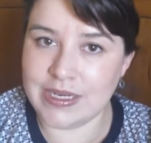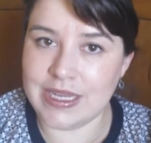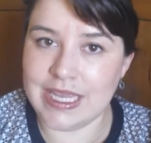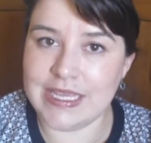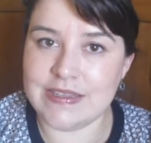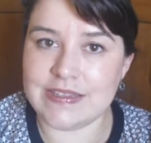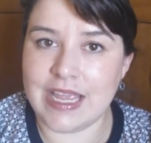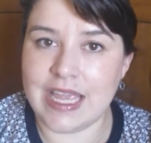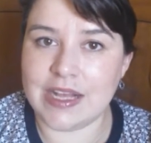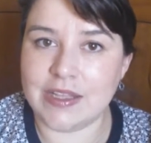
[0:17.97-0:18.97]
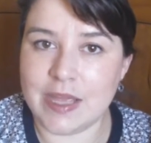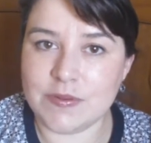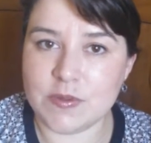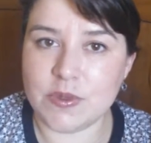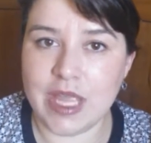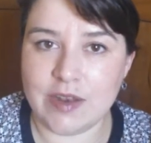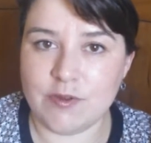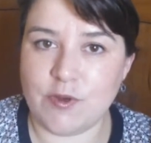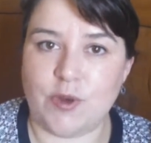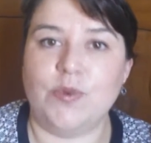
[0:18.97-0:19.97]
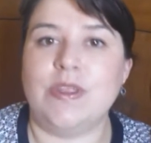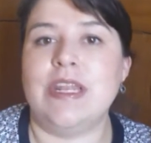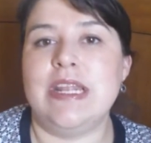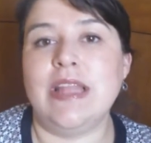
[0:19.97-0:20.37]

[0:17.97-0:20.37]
The first one is a collapsible